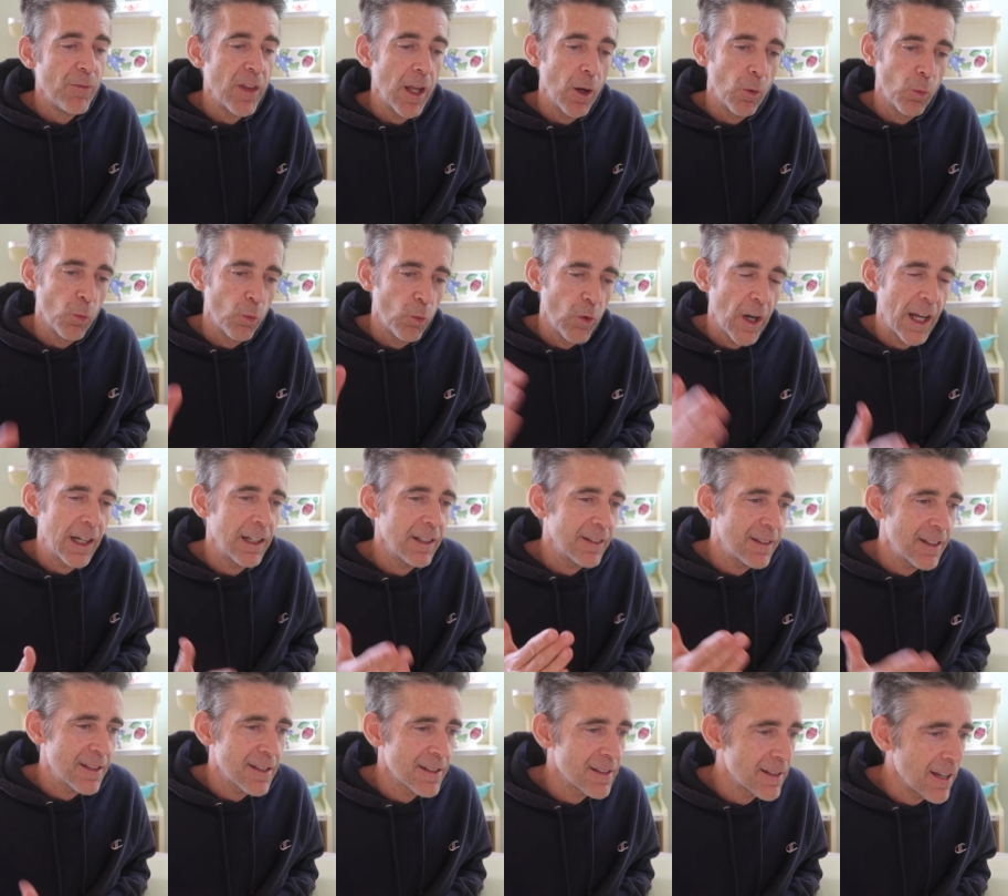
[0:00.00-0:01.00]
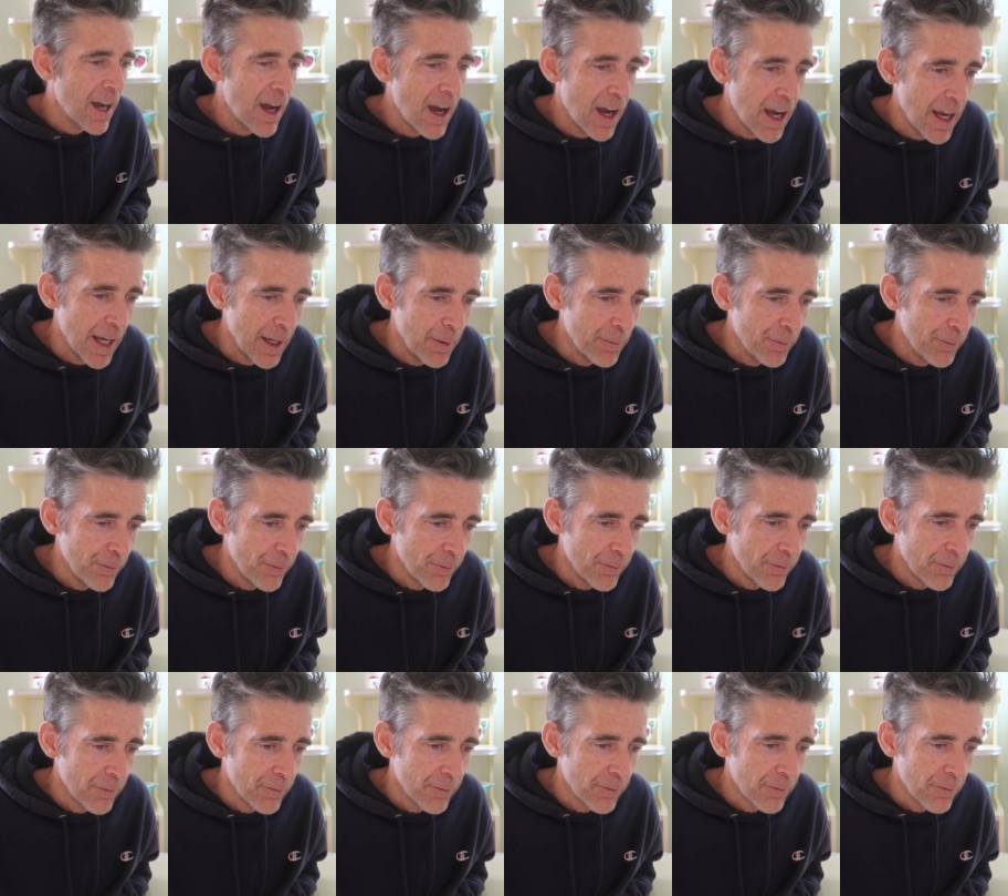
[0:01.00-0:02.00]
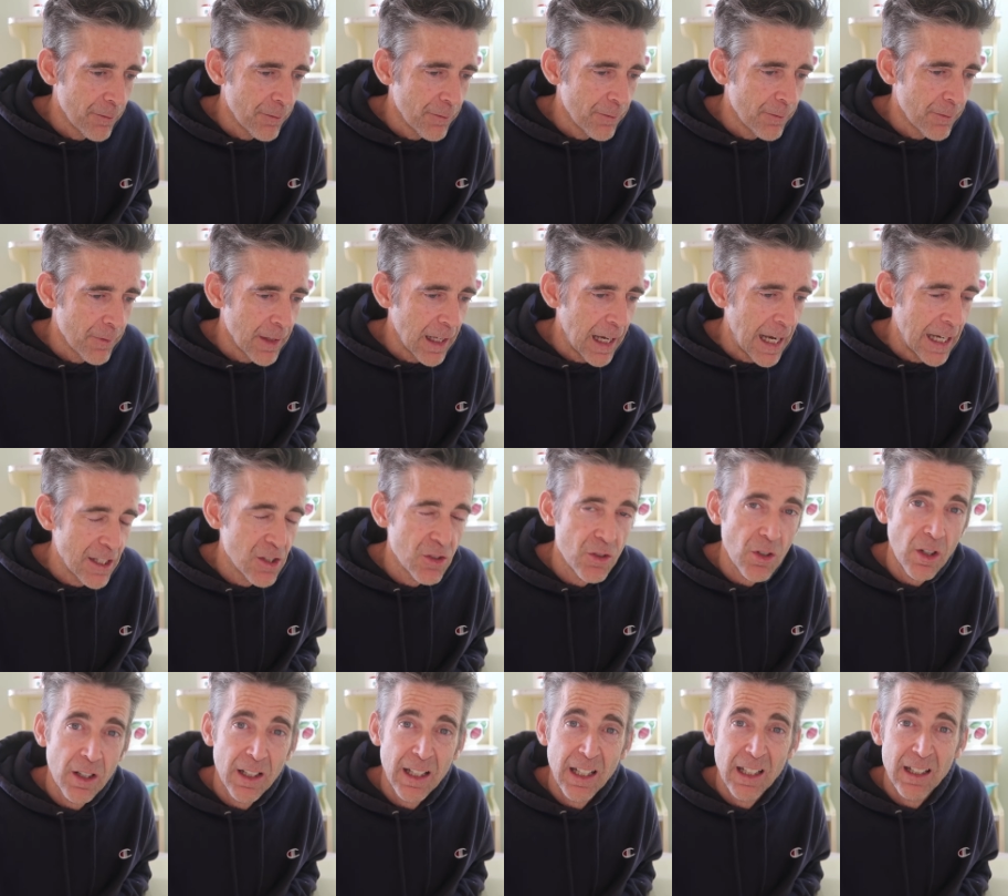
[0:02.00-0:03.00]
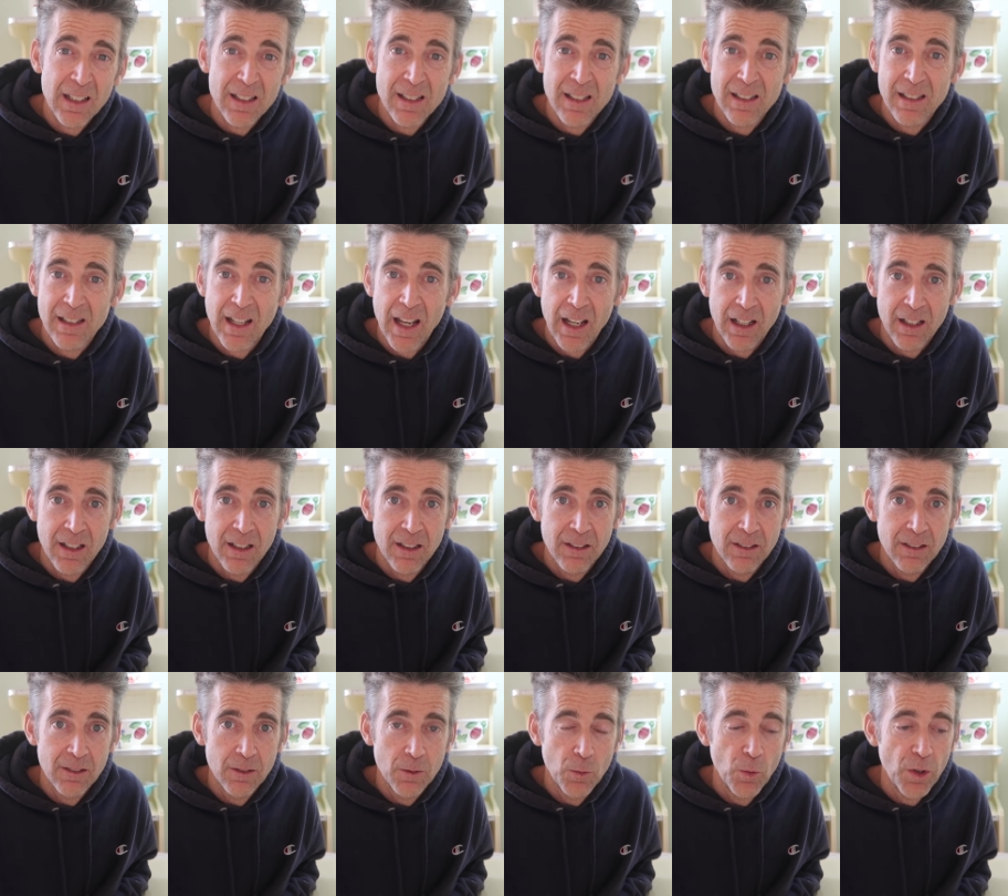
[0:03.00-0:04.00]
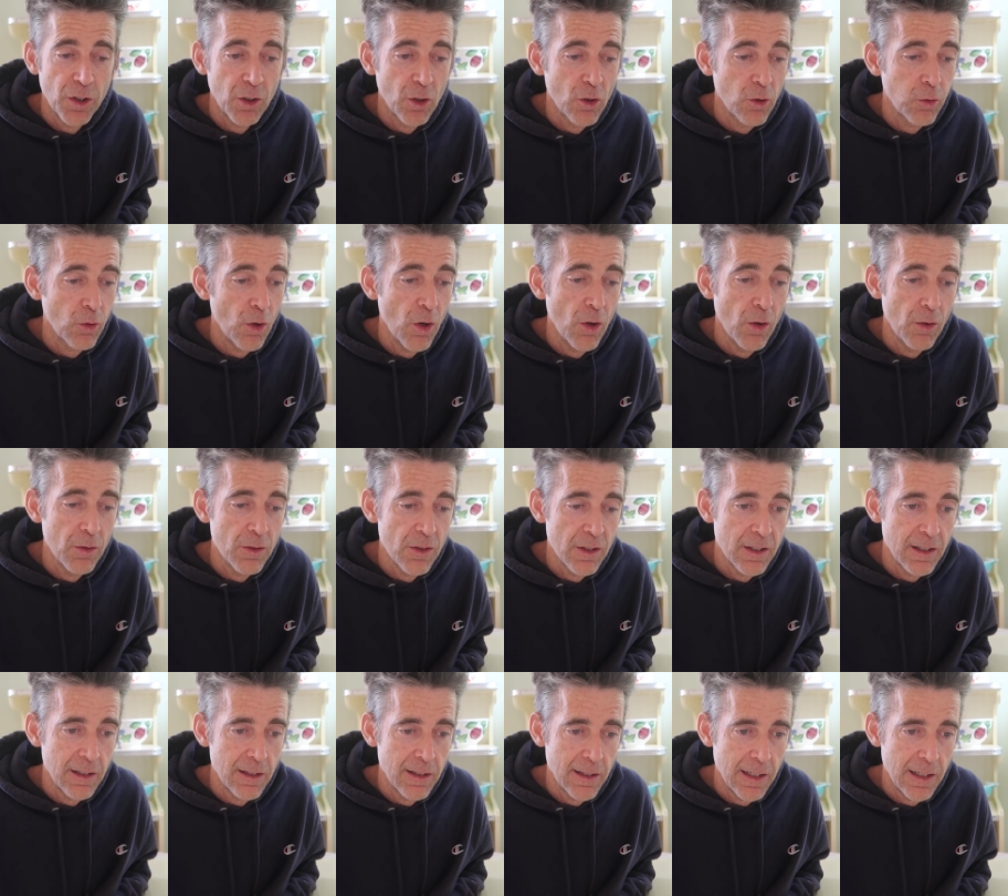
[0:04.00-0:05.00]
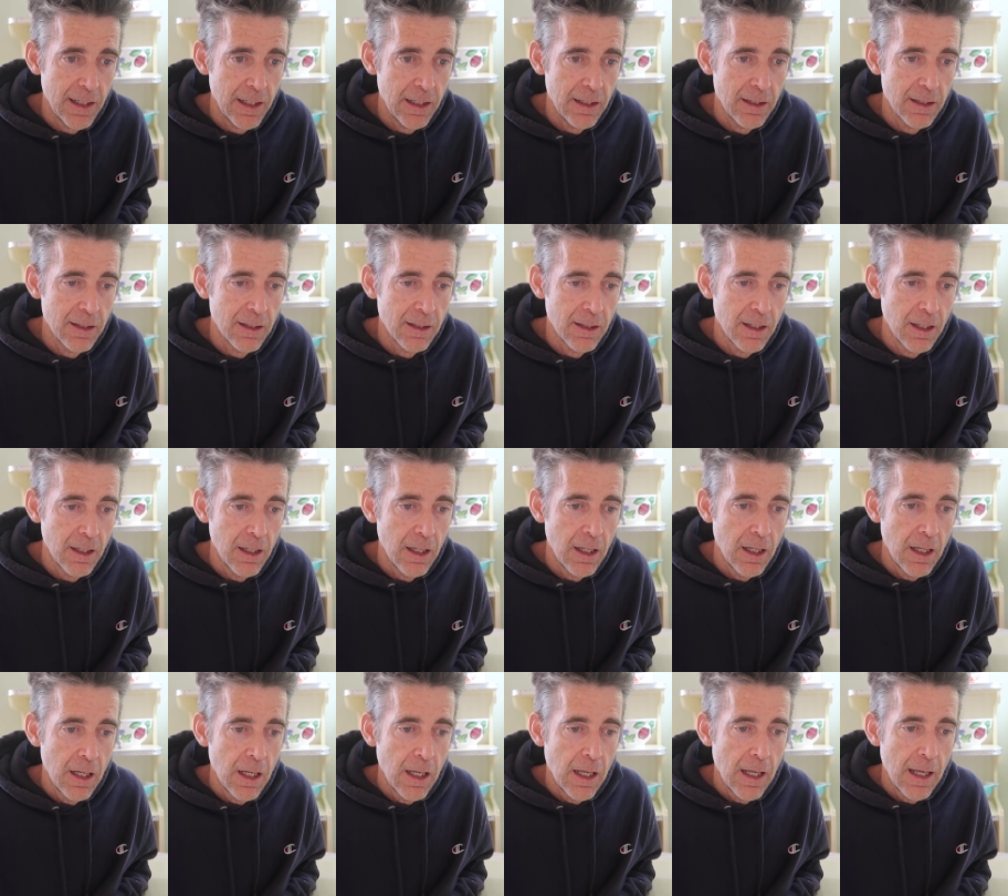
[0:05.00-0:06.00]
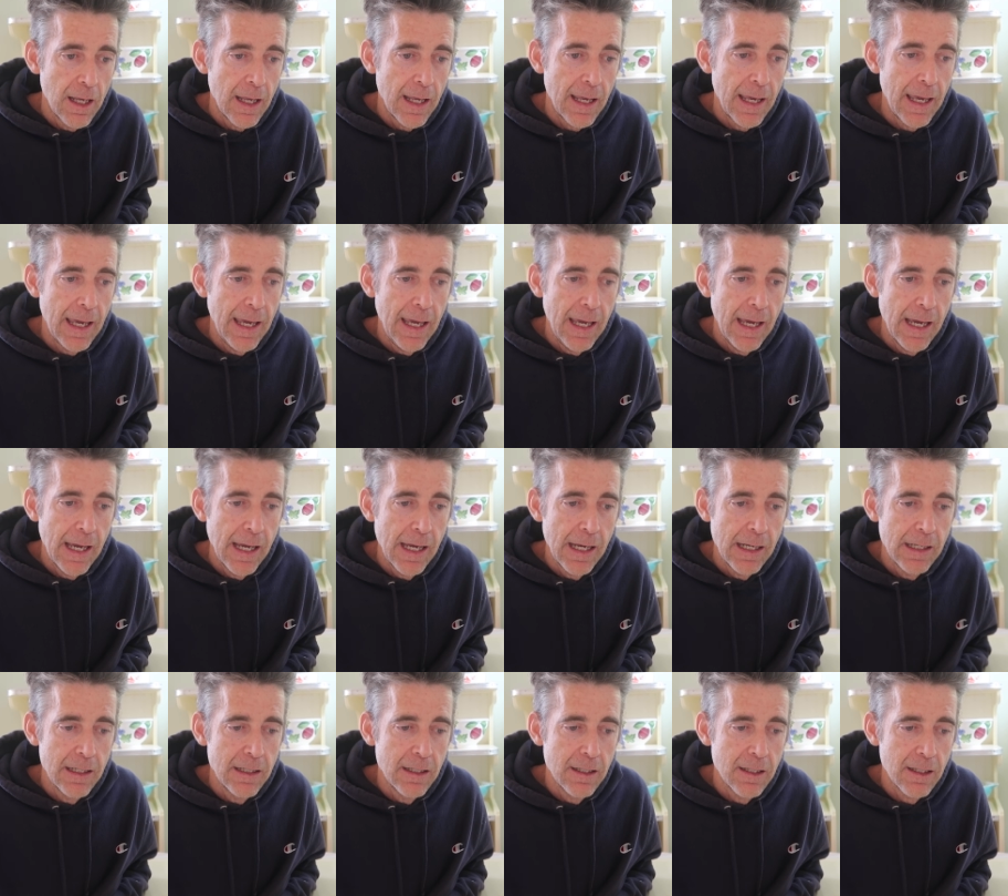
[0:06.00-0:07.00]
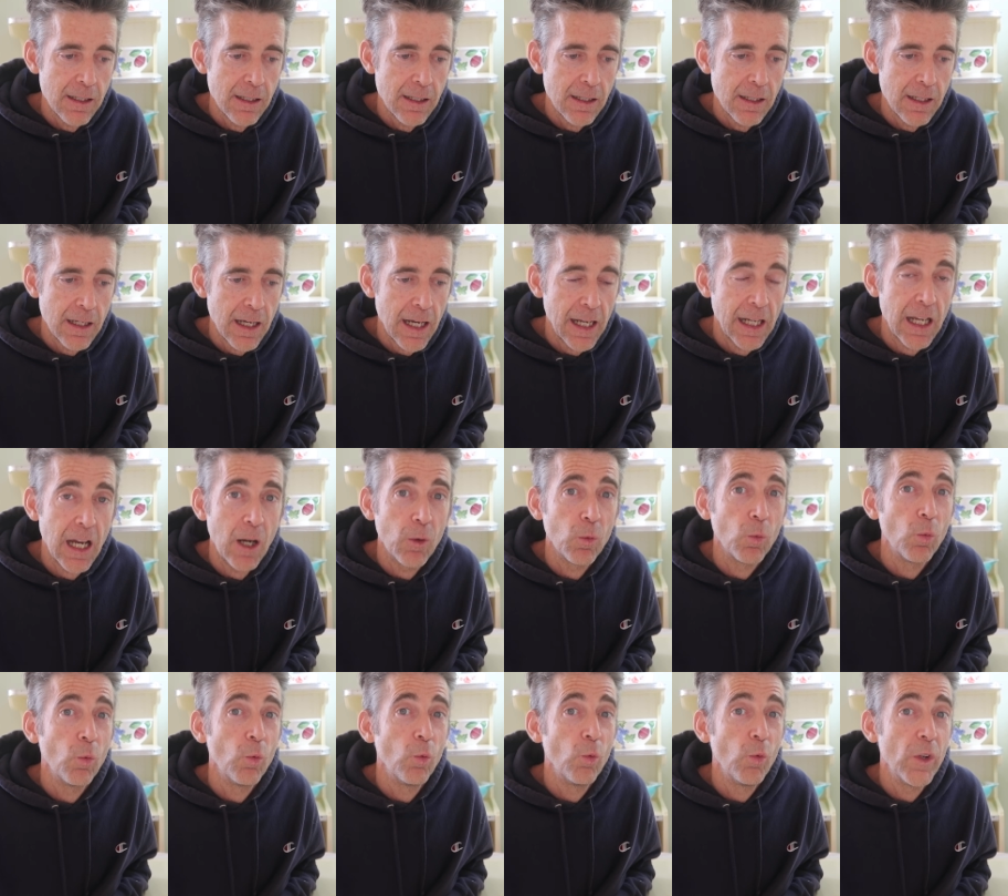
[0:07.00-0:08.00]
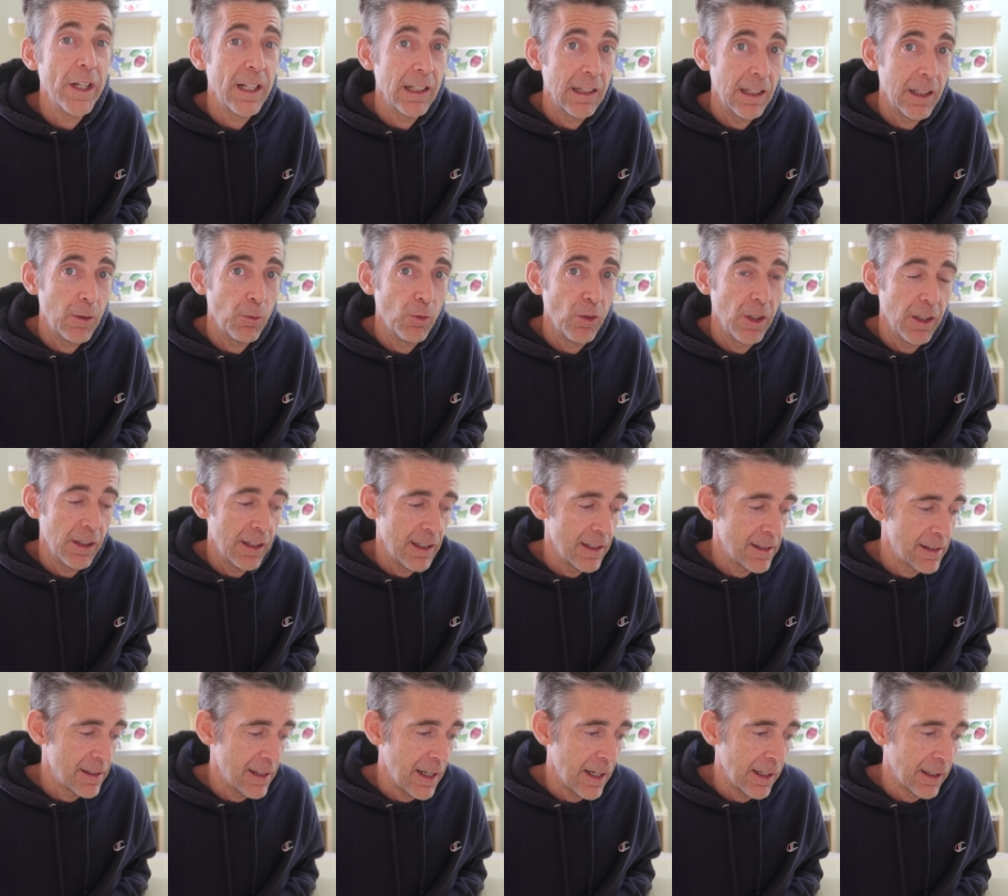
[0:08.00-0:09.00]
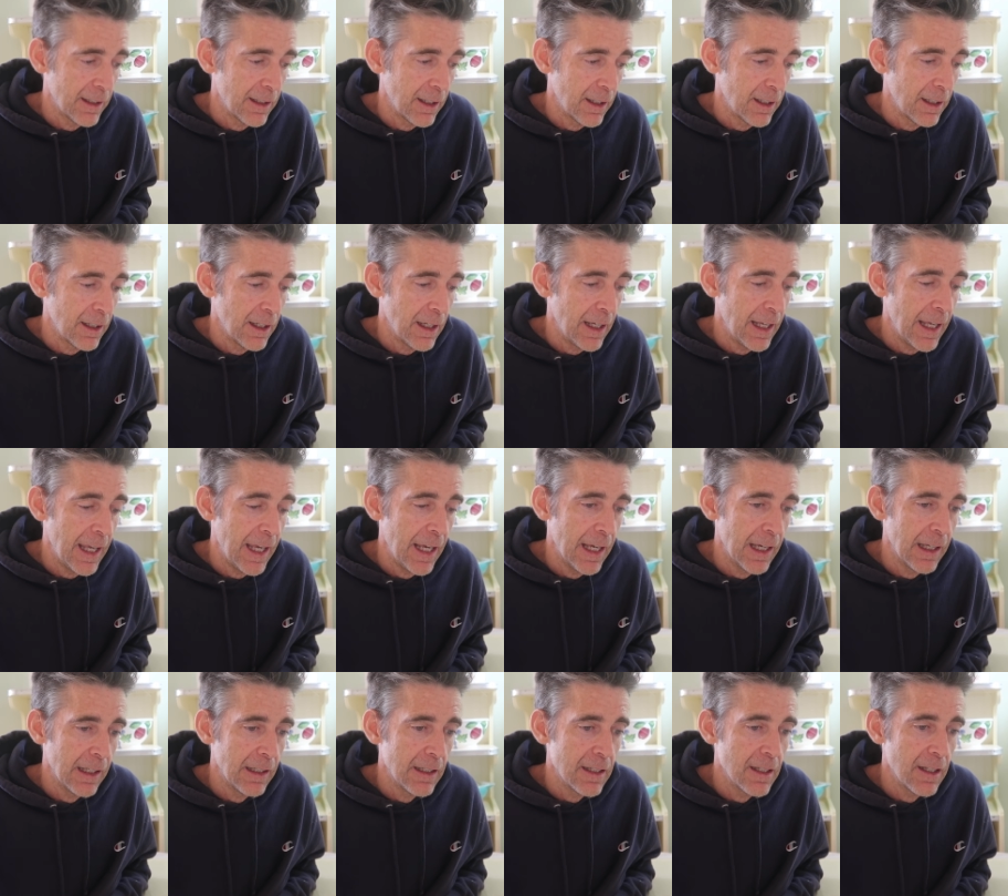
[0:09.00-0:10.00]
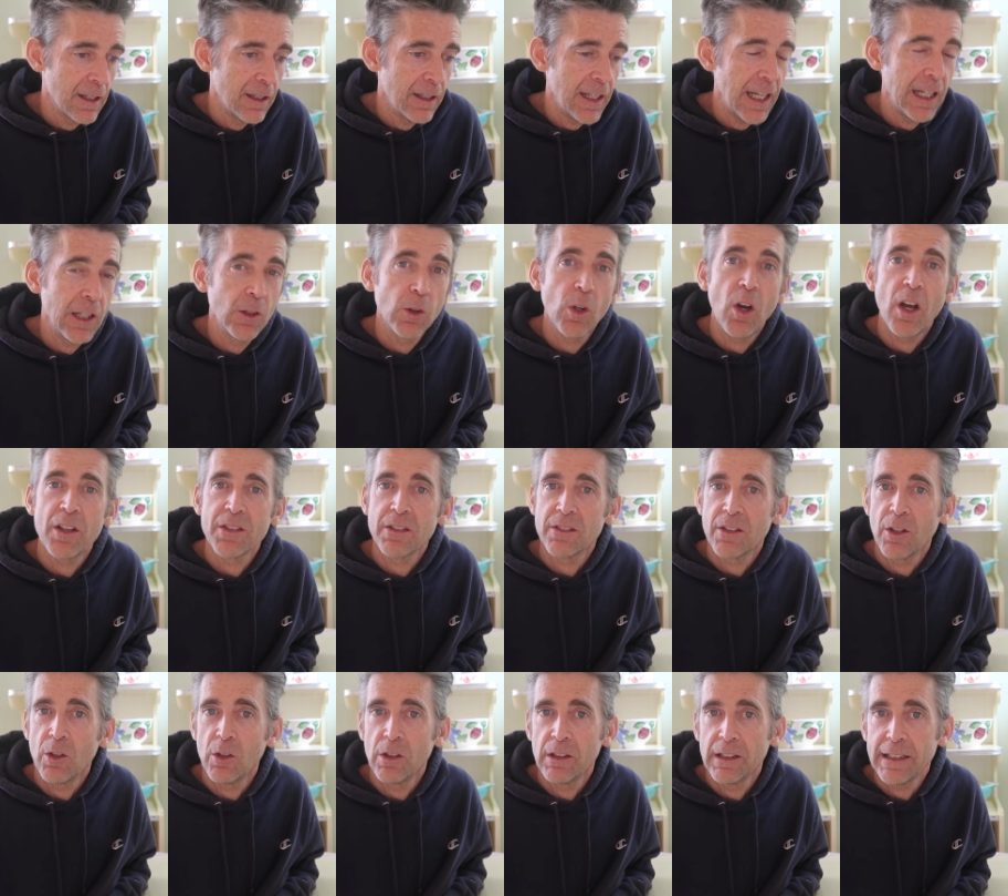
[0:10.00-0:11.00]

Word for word: now right at this time i started getting sick with crohn's disease and i got really really sick and they lost their